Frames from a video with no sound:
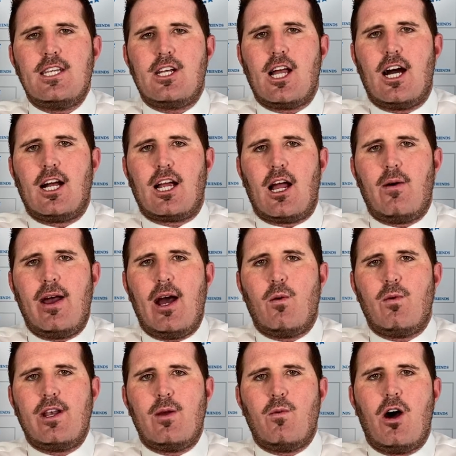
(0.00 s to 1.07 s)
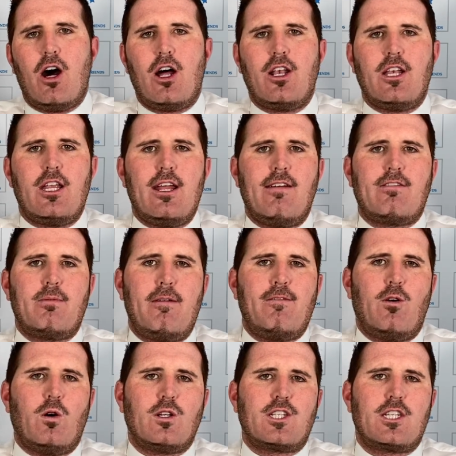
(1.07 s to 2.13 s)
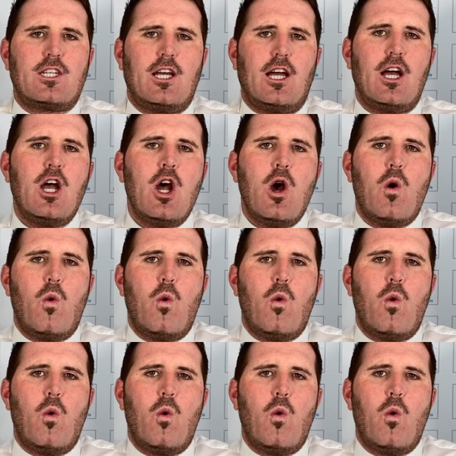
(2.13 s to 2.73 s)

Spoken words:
you can't go out when you want, you have to be forced to